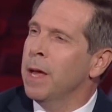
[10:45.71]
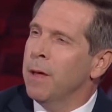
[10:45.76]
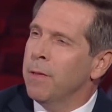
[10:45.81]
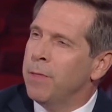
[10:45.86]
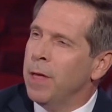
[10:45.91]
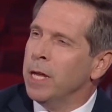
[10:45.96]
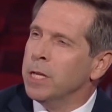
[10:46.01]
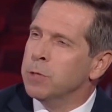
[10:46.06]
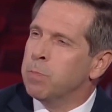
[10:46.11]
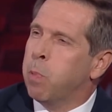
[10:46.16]

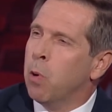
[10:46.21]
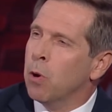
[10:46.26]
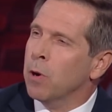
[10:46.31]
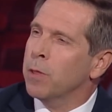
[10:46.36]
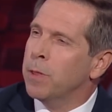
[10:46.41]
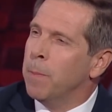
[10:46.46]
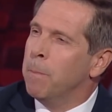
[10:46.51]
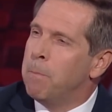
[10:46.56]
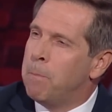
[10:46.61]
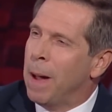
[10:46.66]
That's part of
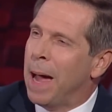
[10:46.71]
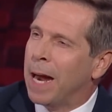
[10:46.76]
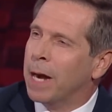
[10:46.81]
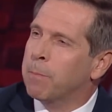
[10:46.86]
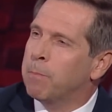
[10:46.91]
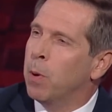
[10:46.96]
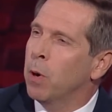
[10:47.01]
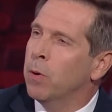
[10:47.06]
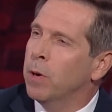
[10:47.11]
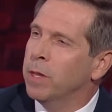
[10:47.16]
the
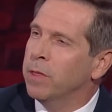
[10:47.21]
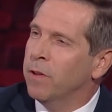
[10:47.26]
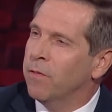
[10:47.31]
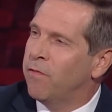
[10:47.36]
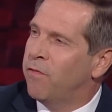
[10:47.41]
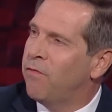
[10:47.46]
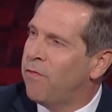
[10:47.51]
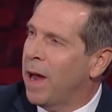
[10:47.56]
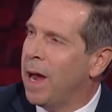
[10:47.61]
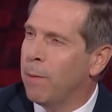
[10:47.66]
backbone and the
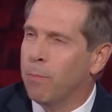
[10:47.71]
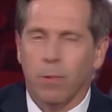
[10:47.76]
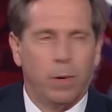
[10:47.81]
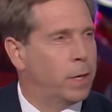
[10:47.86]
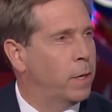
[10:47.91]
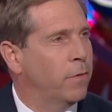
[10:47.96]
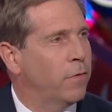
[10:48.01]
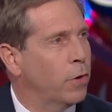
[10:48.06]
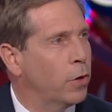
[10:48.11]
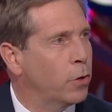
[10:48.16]

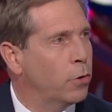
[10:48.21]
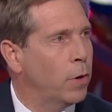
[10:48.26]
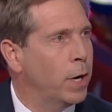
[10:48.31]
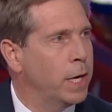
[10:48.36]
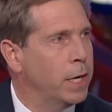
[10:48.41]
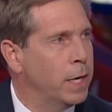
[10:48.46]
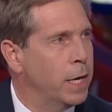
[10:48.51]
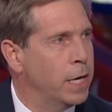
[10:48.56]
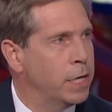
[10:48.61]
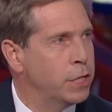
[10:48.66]
fabric of our
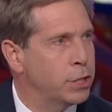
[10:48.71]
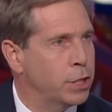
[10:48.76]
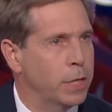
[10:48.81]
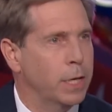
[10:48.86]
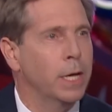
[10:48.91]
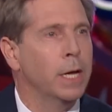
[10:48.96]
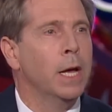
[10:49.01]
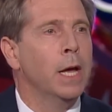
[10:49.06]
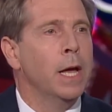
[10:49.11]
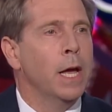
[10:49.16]
great nation.